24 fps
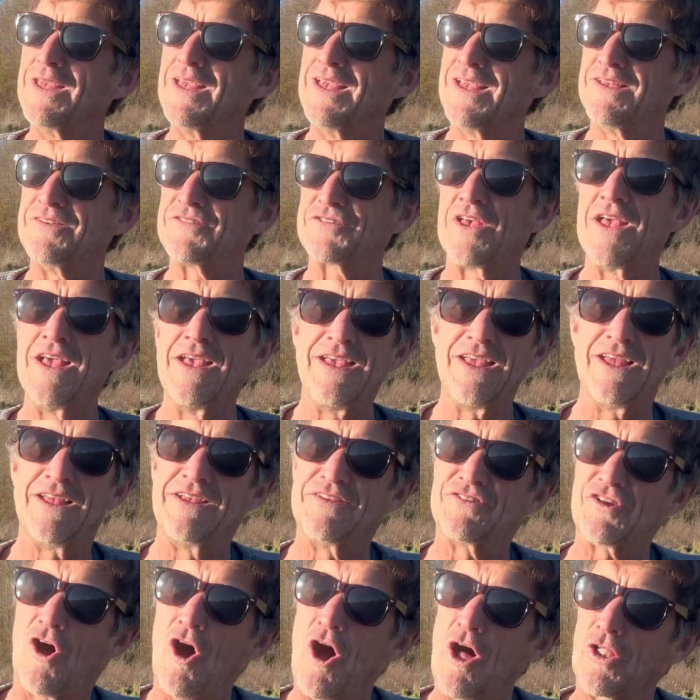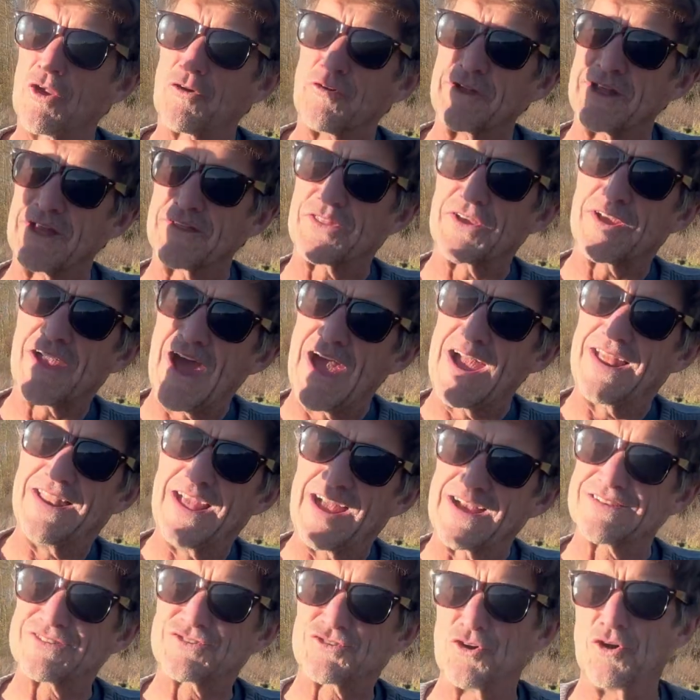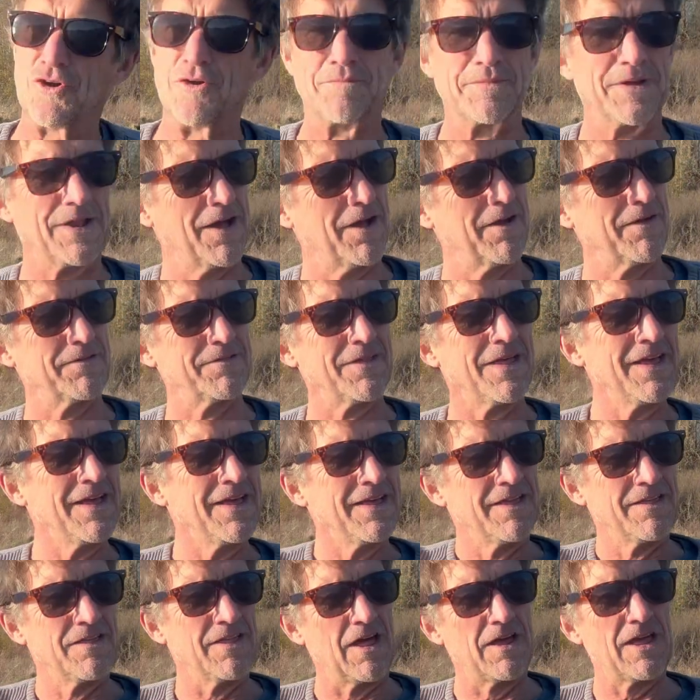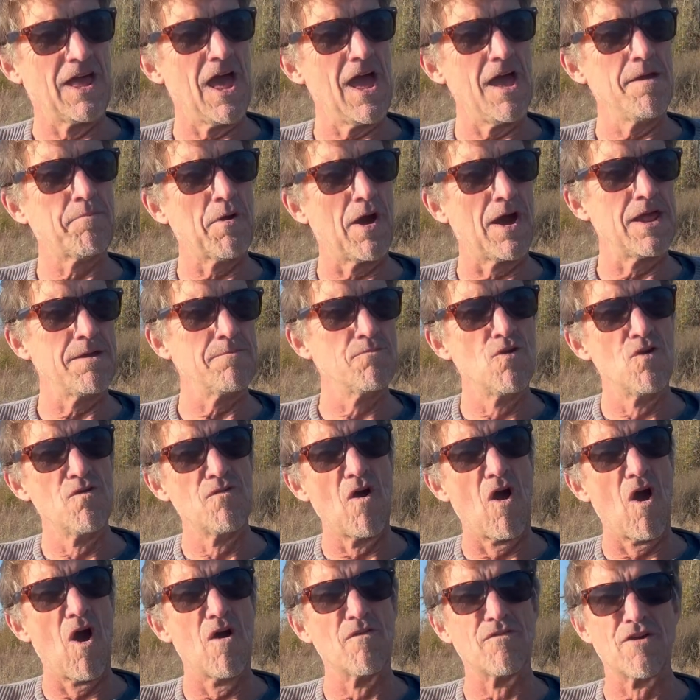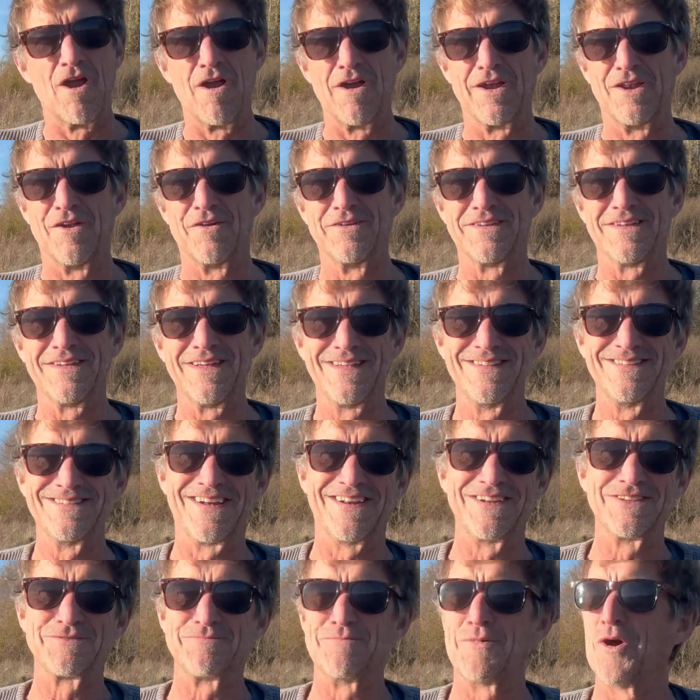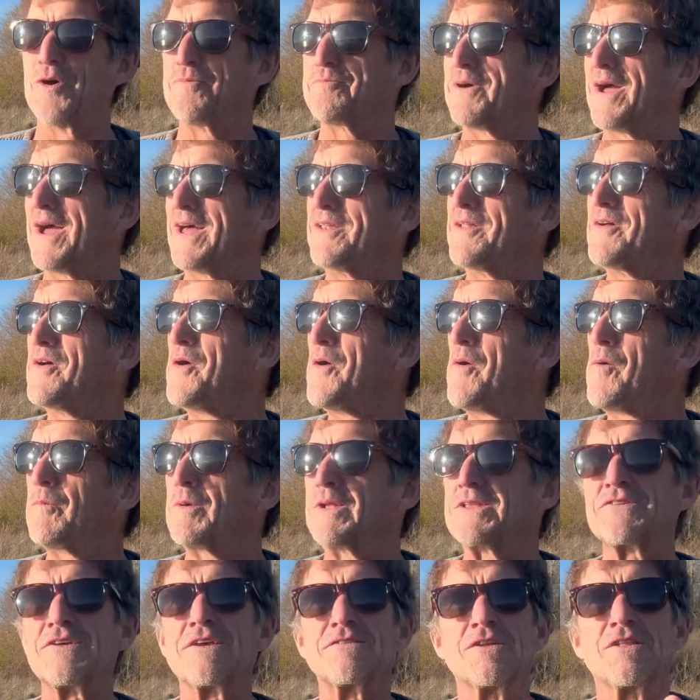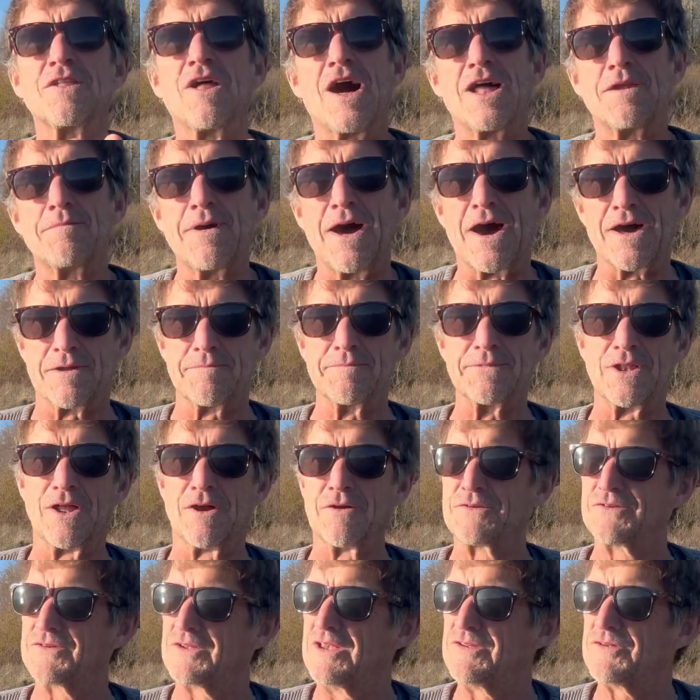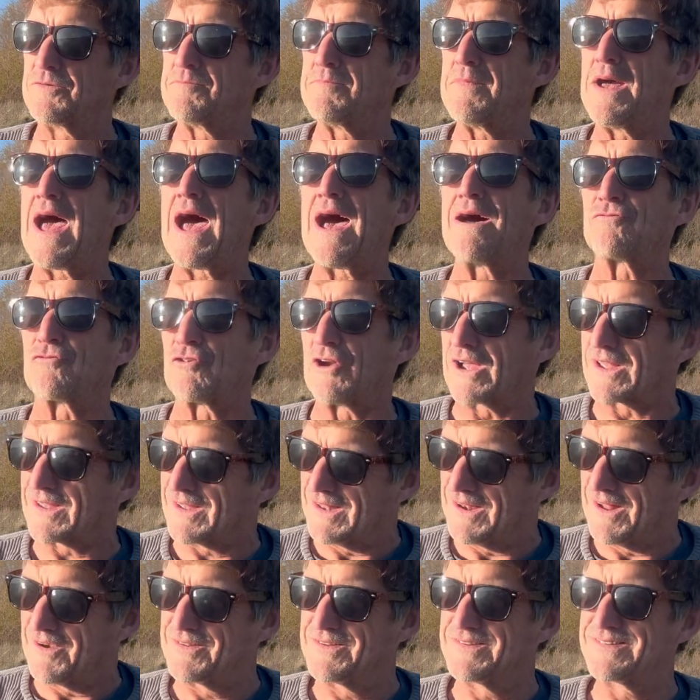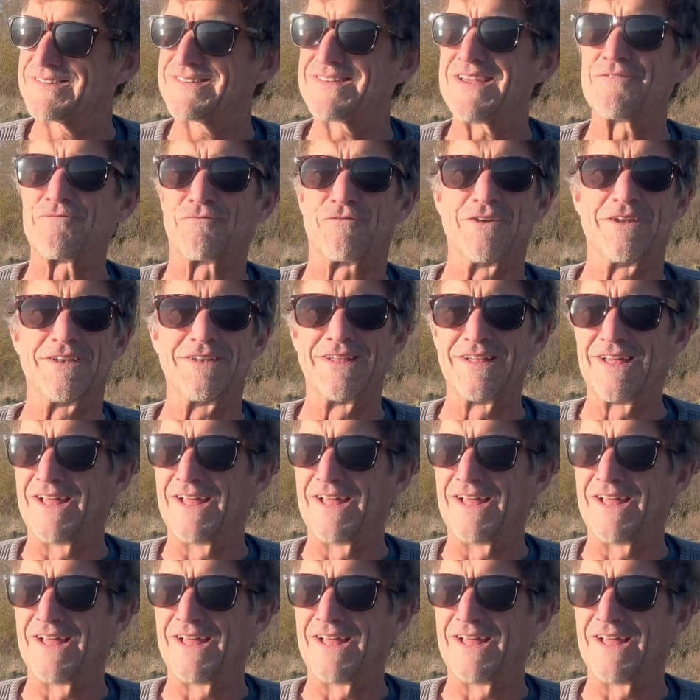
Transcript: he's hollering at the guy next to him, like, hey buddy, move over. He's on his moped, but it says a lot about him. He's a maverick. He's different.